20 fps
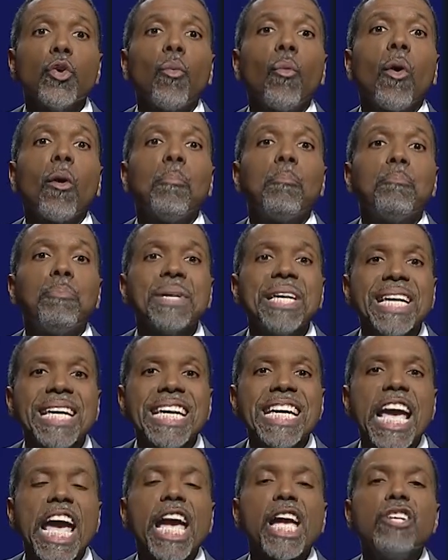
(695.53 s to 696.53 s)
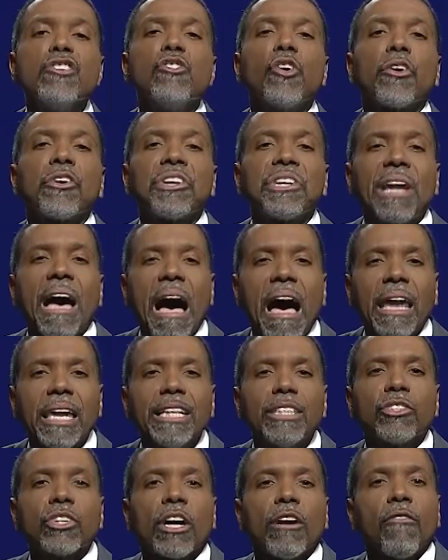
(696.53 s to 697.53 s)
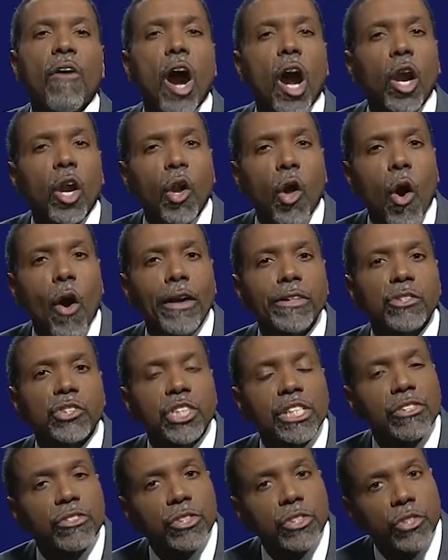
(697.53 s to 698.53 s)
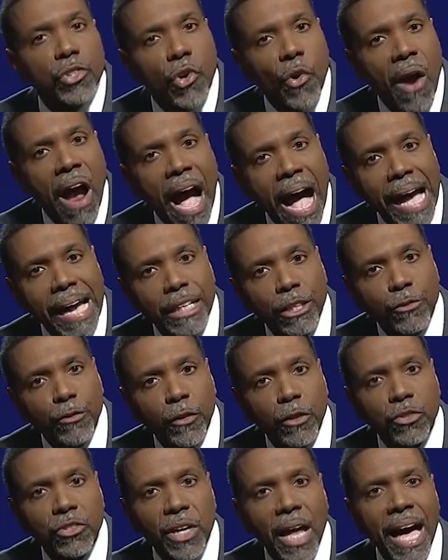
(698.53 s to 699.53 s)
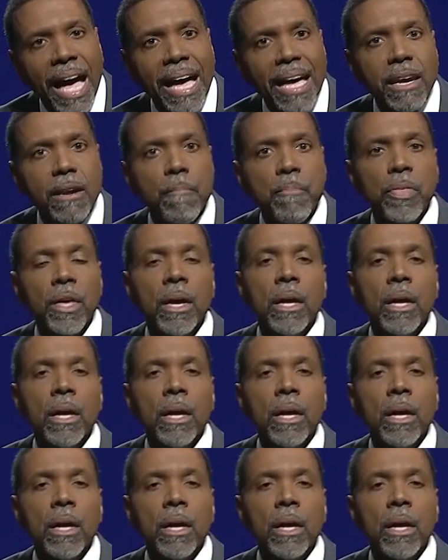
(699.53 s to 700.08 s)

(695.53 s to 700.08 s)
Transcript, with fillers: will be in your knowledge of our Lord Jesus Christ, verse nine.